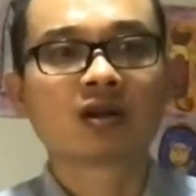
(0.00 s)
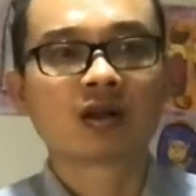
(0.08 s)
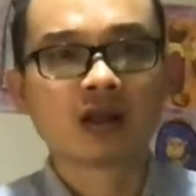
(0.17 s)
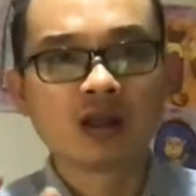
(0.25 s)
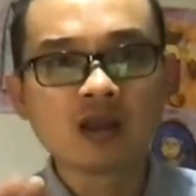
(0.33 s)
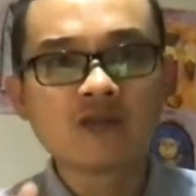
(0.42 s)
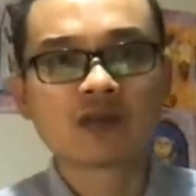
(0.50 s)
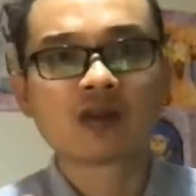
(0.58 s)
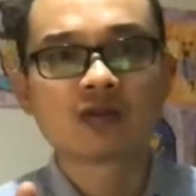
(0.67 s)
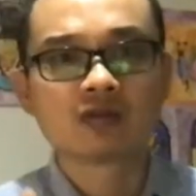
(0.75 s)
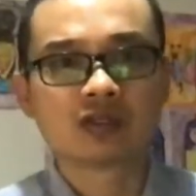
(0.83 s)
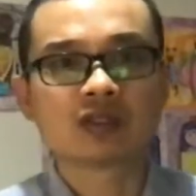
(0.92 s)
live in
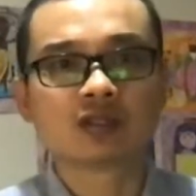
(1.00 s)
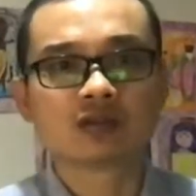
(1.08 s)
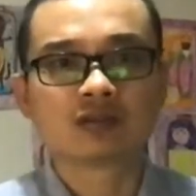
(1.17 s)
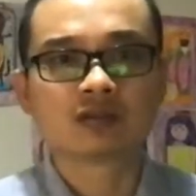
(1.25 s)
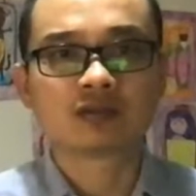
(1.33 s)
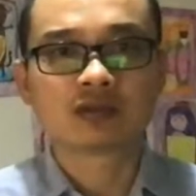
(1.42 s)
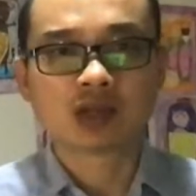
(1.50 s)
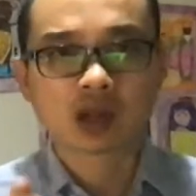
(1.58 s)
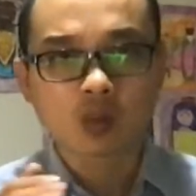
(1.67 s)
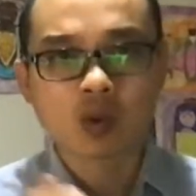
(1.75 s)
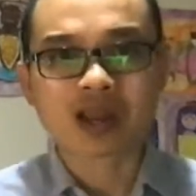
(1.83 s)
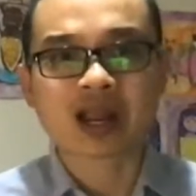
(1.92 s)
New Zealand,
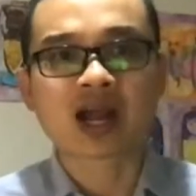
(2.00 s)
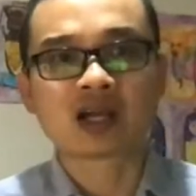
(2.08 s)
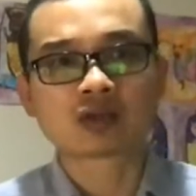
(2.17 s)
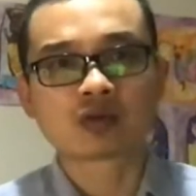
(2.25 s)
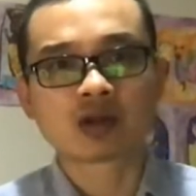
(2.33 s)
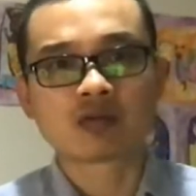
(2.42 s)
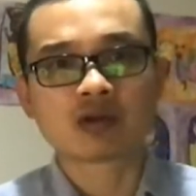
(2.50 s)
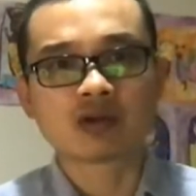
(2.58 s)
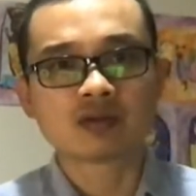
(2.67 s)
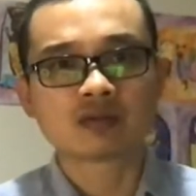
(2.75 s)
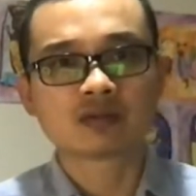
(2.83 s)
in Waikato area,